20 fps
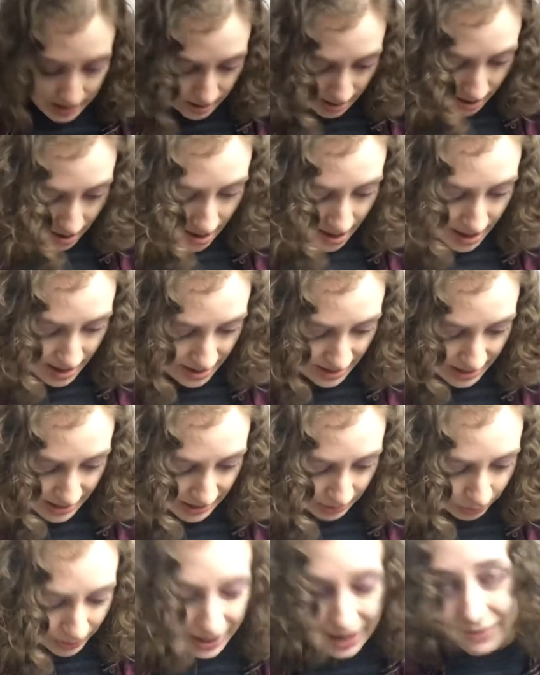And
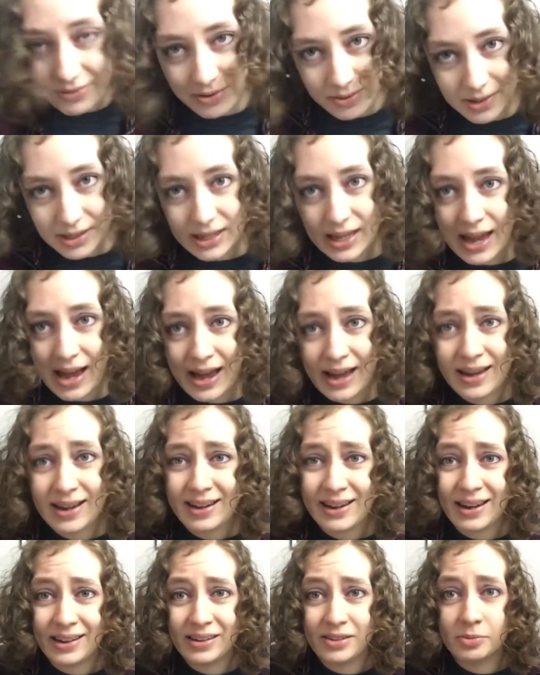we haven't really had in
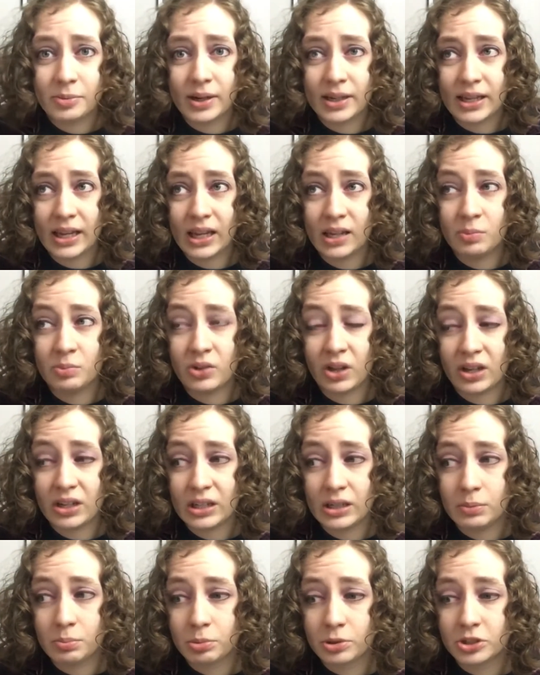any of my games
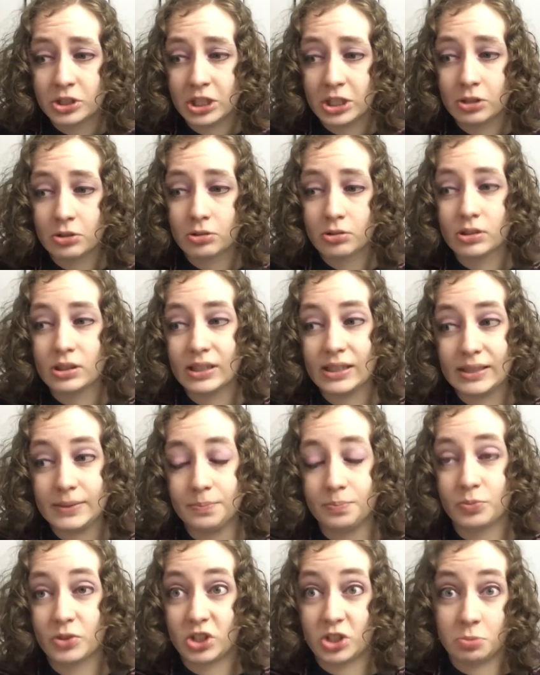any particularly
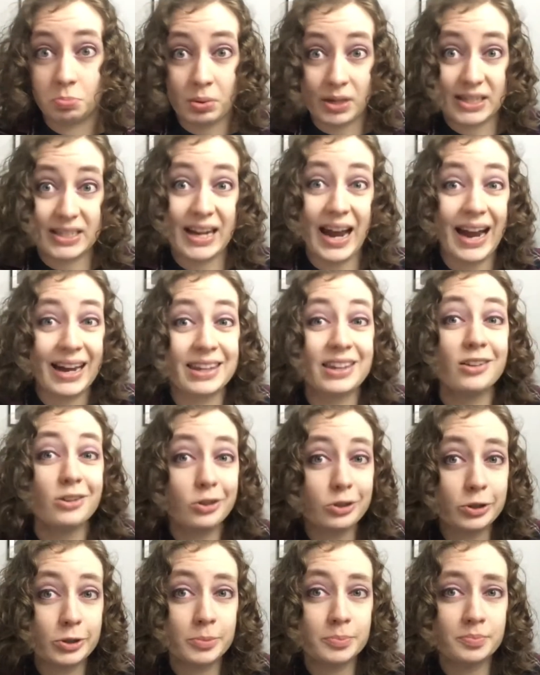
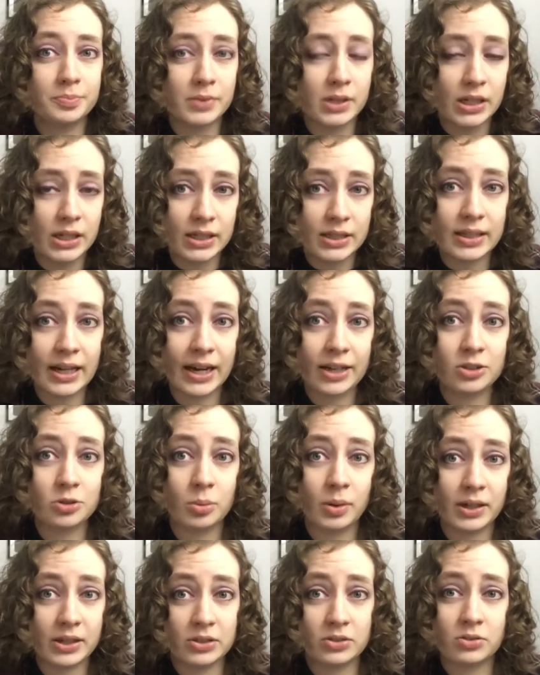spectacular Nat
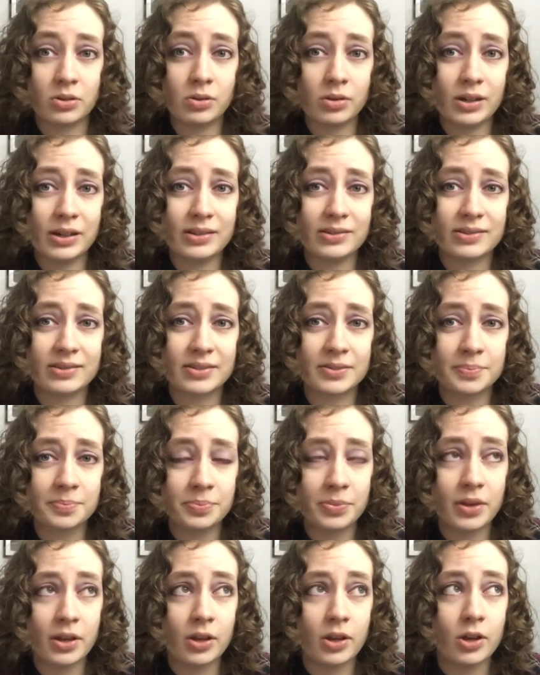20 stories.
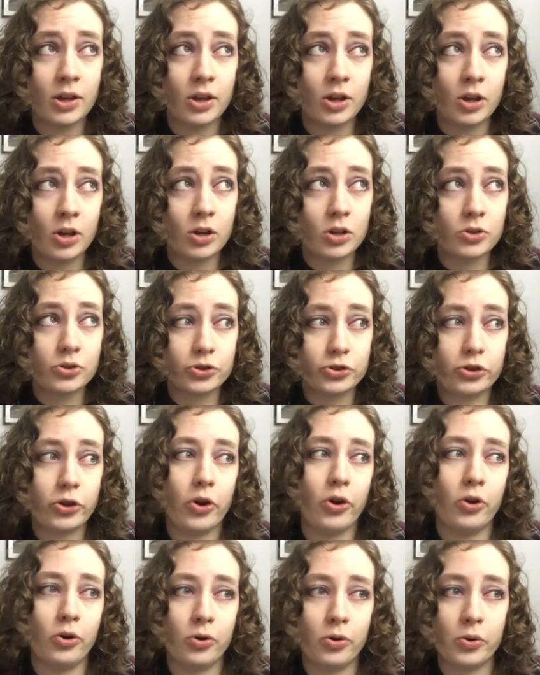
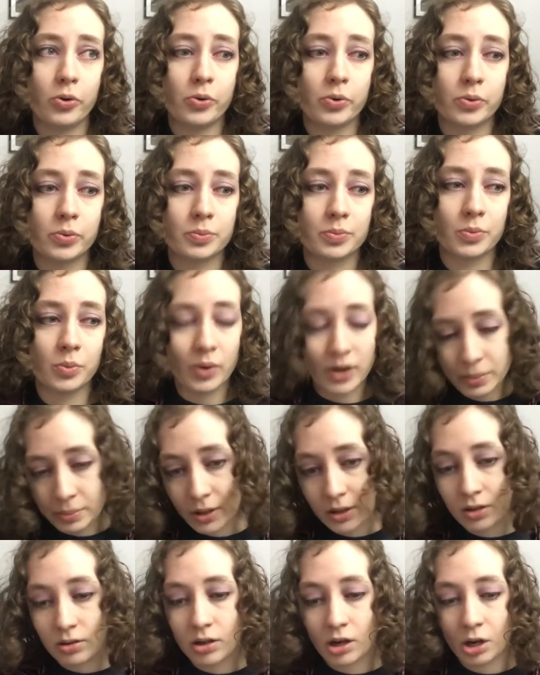So what I'm
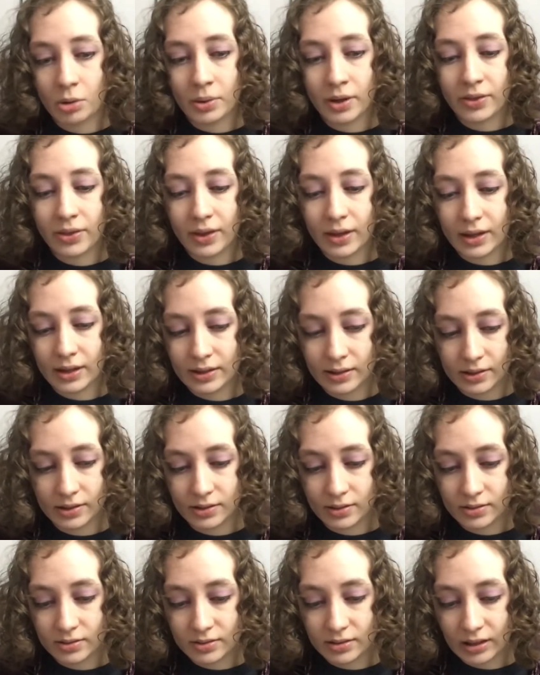gonna go with
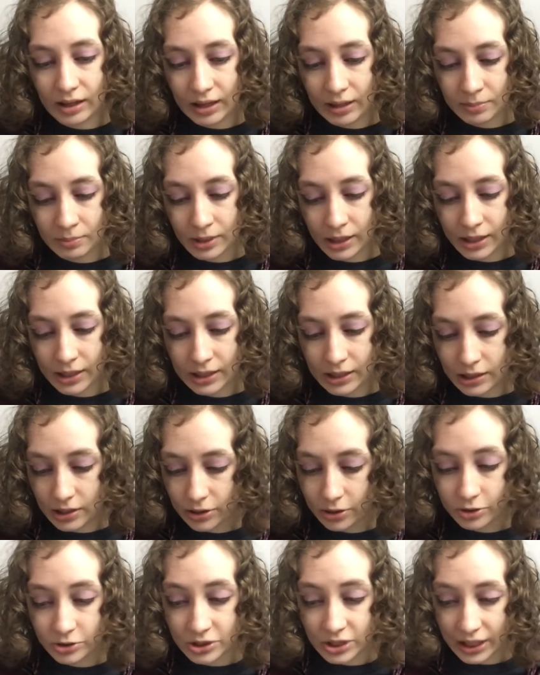is, in my
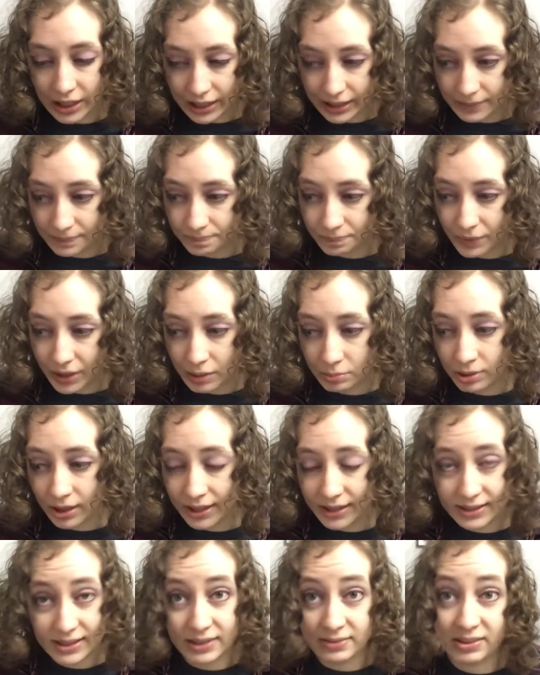Thursday game, I play
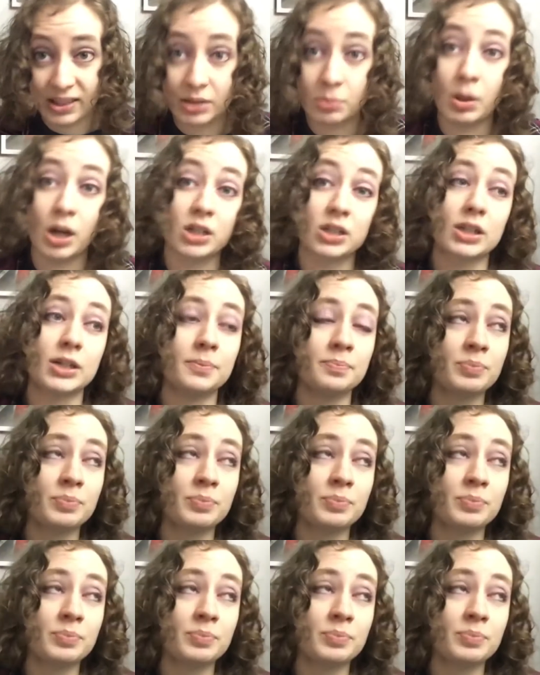a tiefling monk.